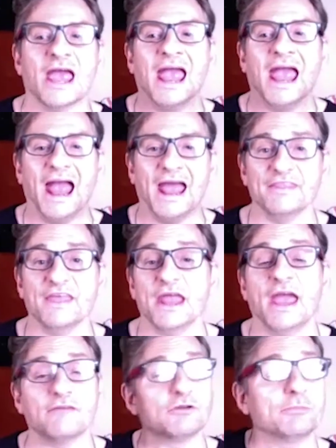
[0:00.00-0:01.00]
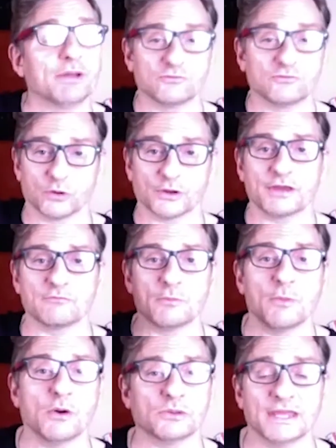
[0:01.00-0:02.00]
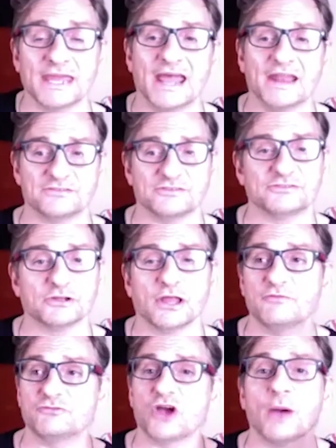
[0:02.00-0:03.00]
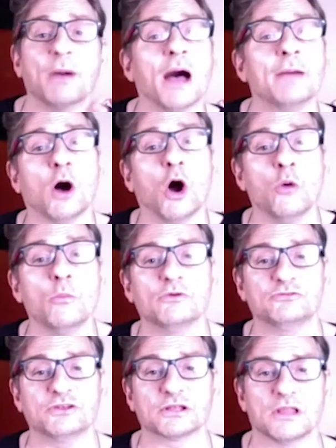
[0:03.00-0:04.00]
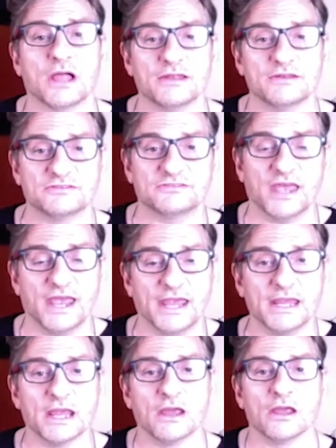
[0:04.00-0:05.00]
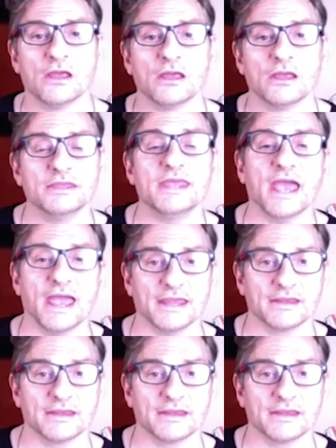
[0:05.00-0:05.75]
and then everybody's working remotely and it's a still life job, I'm almost inclined to say, yay.